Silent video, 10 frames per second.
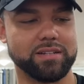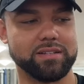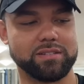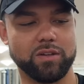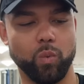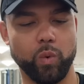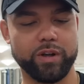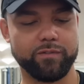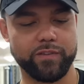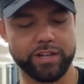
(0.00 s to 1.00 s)
And that's
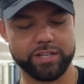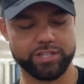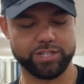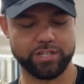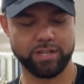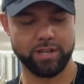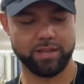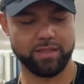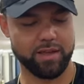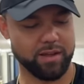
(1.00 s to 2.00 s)
awesome.
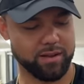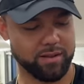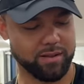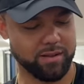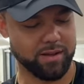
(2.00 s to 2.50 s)
Yes.